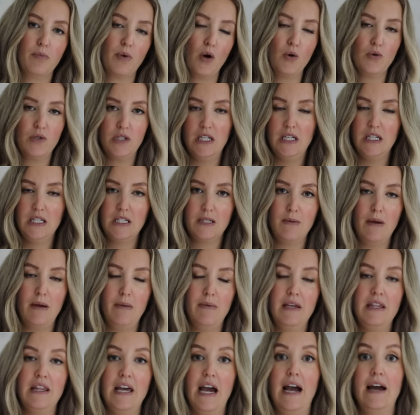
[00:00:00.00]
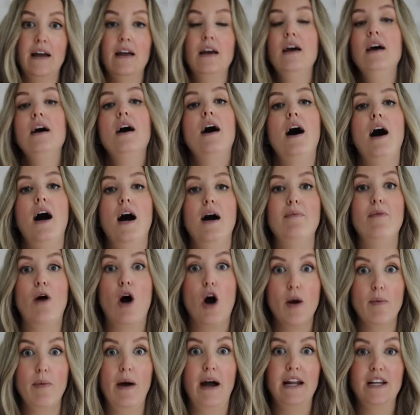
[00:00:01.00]
proteins maybe that
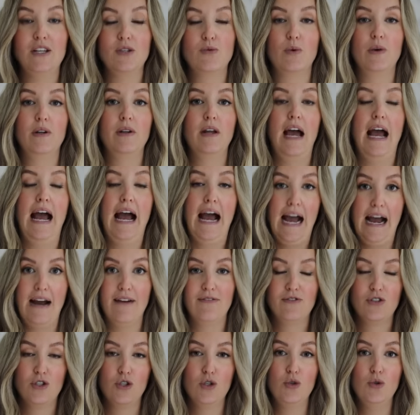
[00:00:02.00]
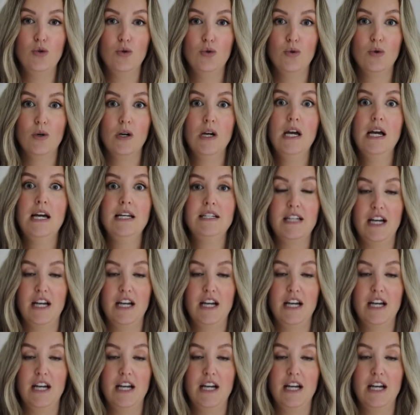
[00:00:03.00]
our bodies would have to